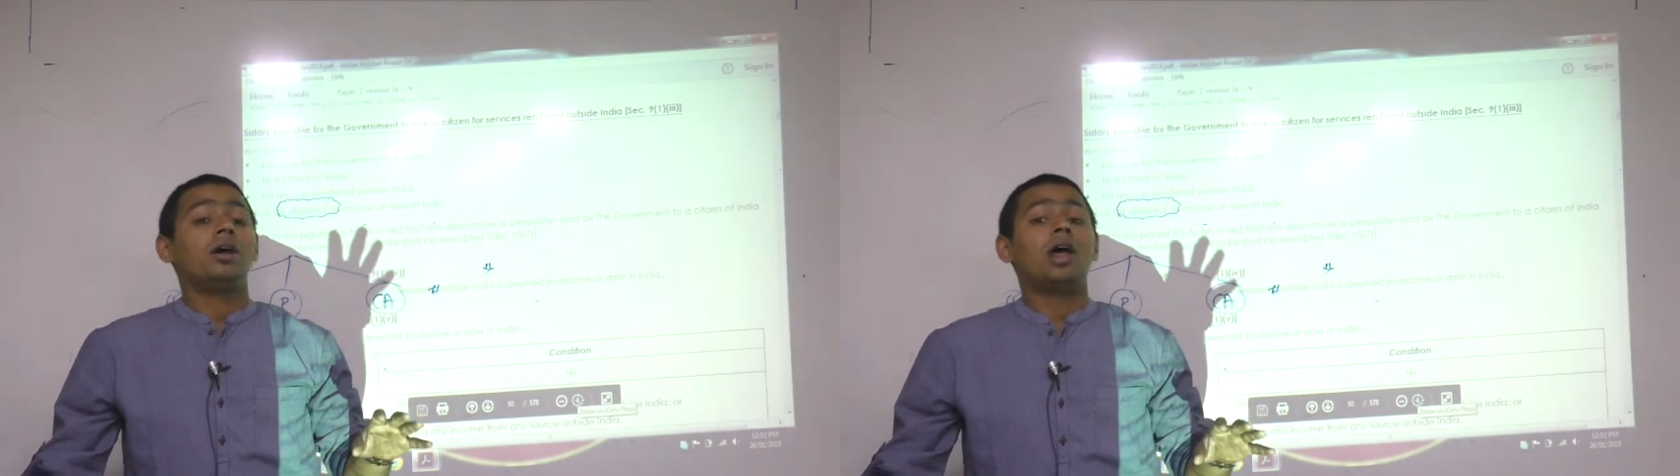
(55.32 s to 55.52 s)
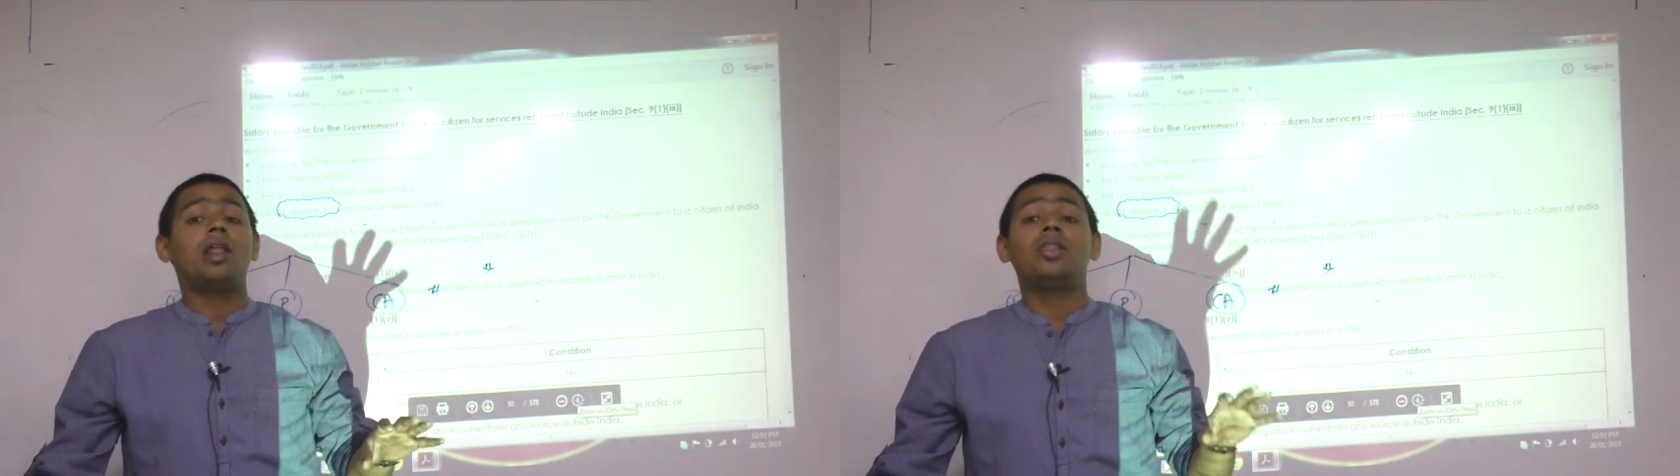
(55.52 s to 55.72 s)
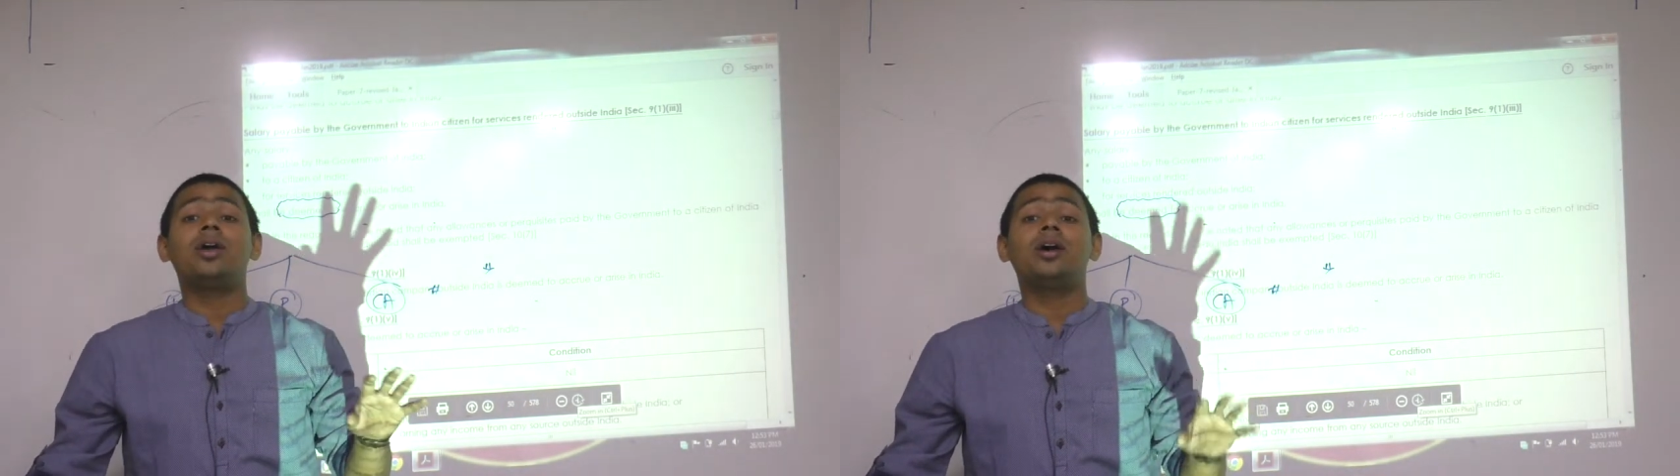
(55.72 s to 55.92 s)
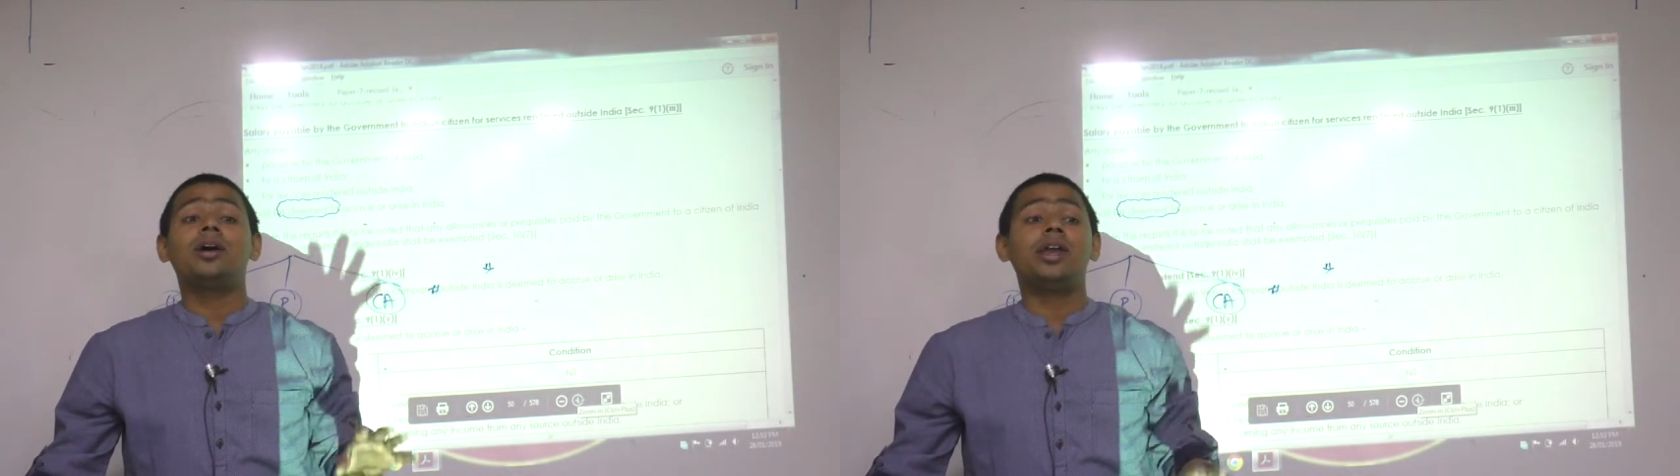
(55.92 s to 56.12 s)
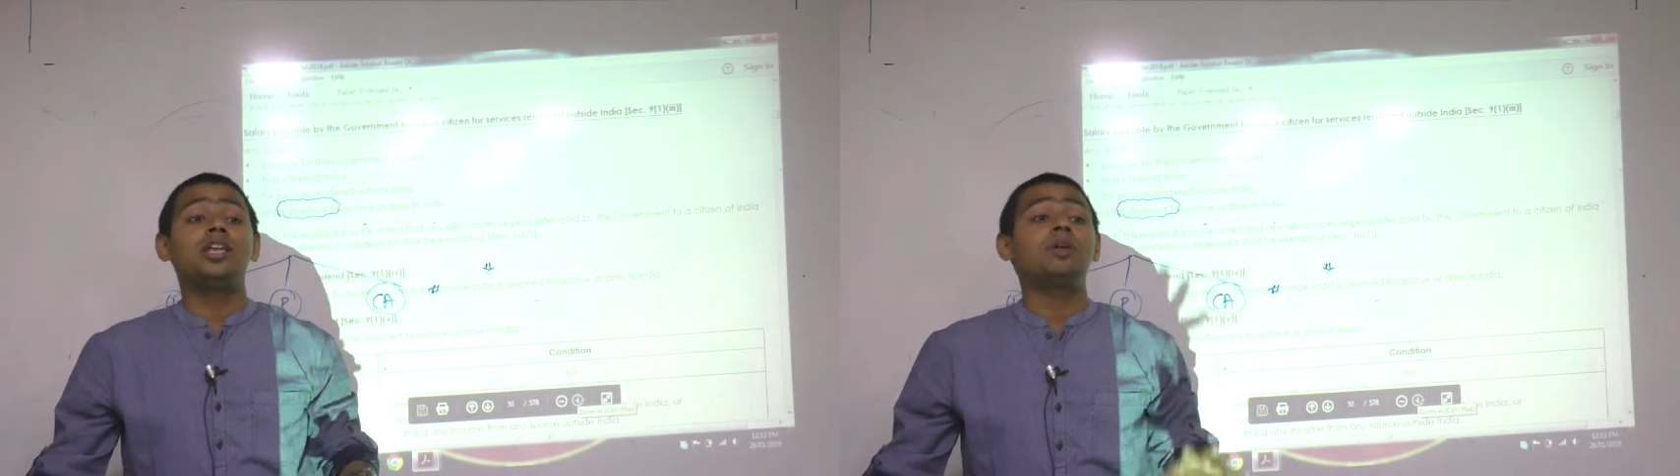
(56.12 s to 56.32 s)
And they
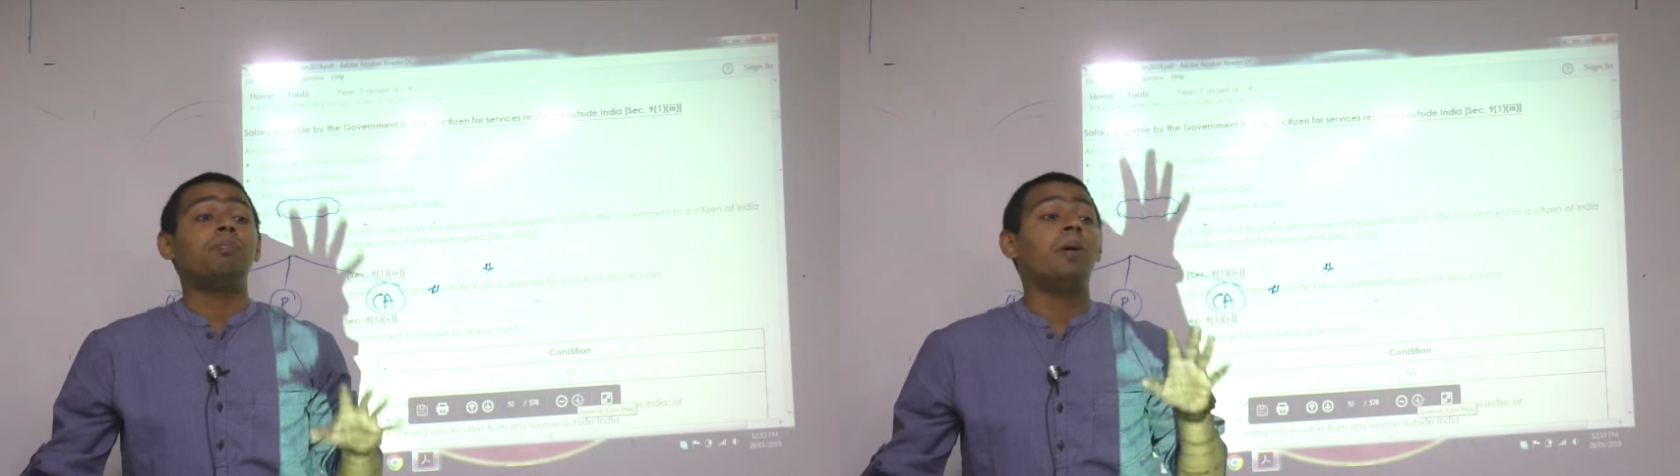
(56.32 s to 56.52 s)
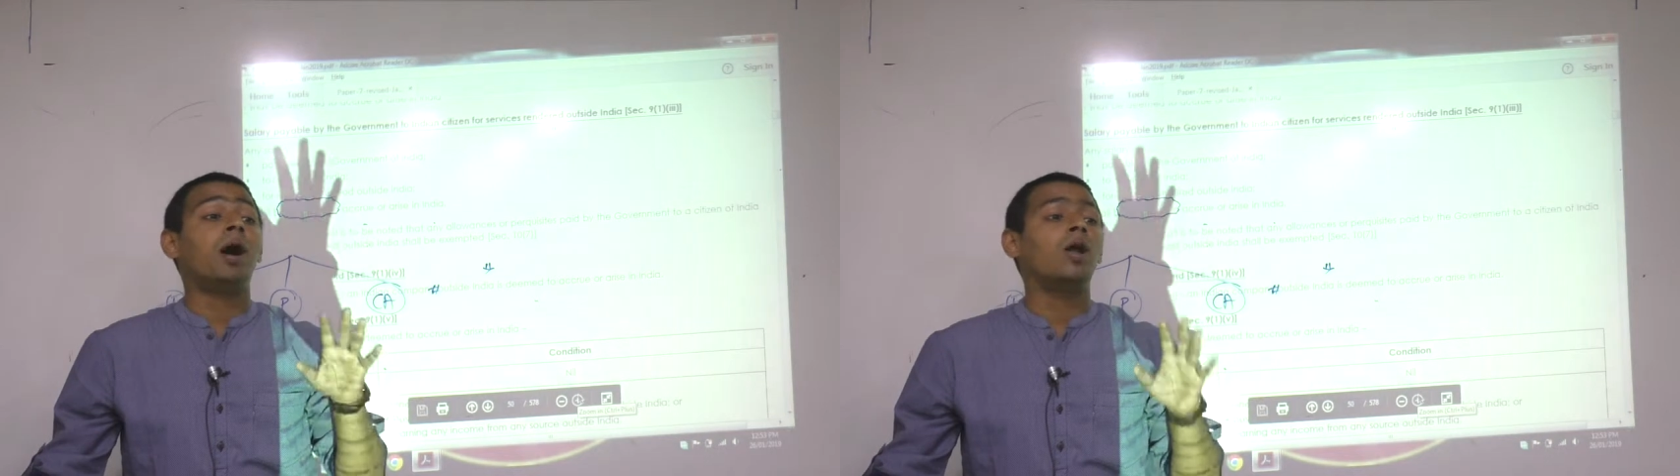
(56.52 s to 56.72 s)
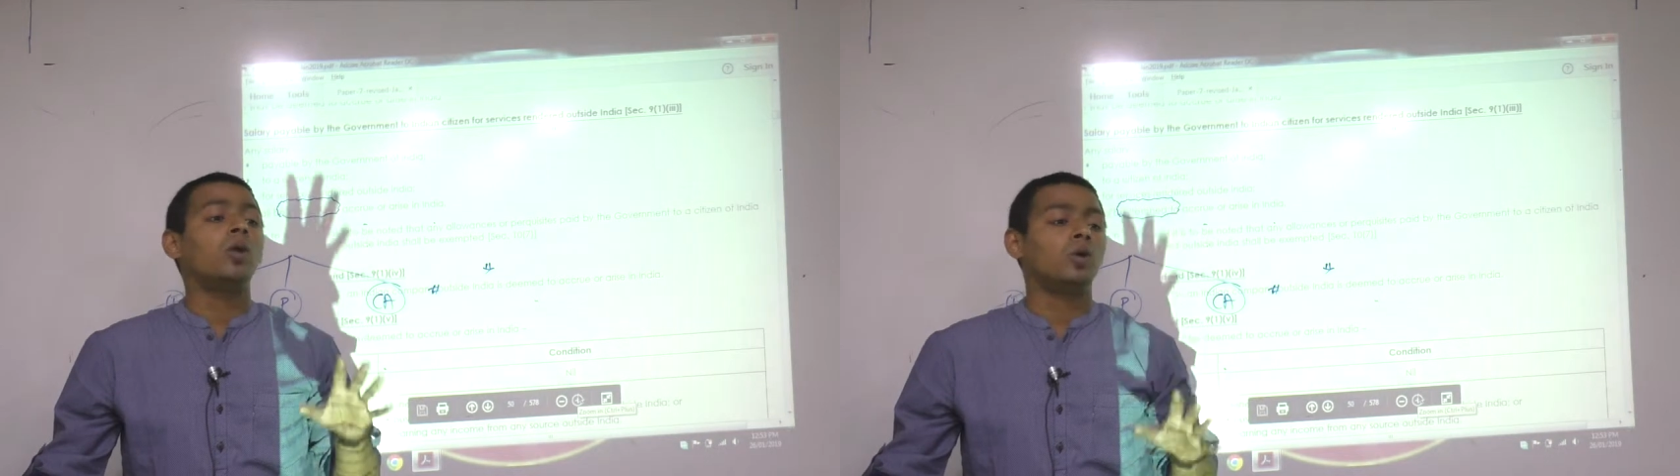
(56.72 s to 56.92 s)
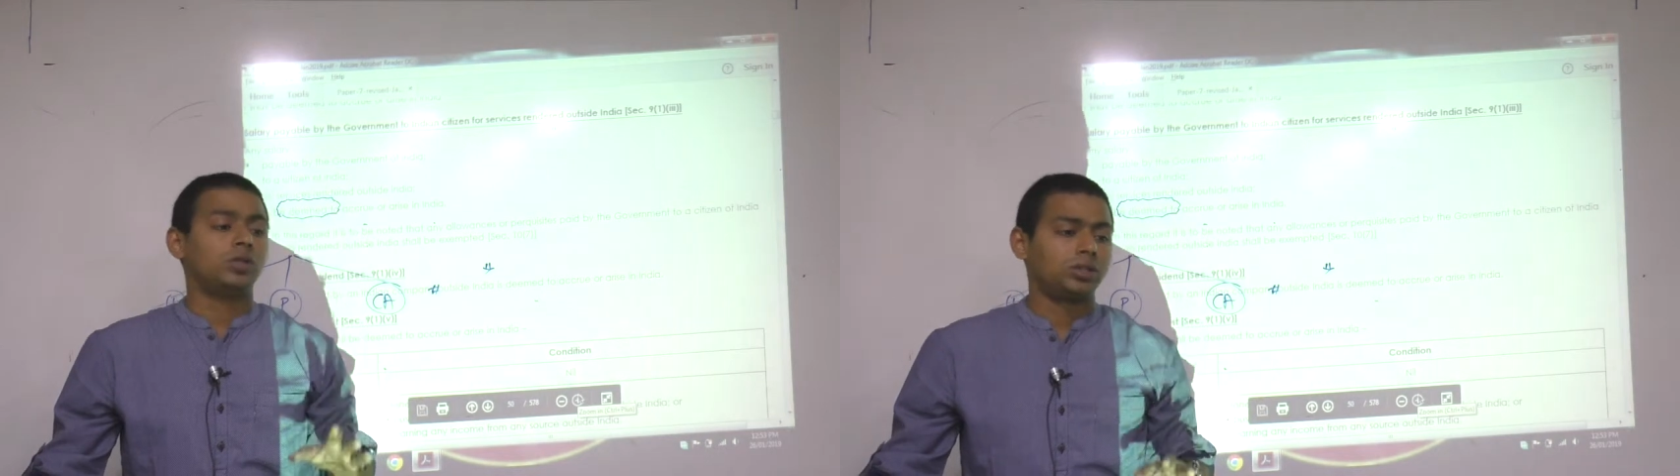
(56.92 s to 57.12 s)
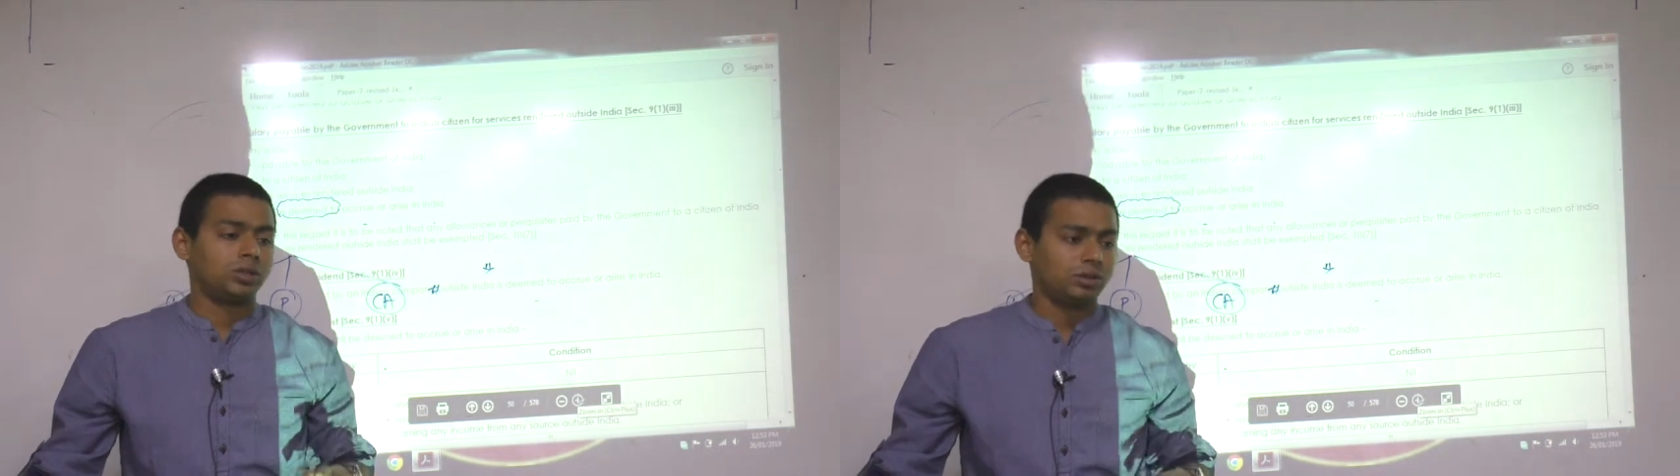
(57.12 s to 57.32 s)
arrange bungalows.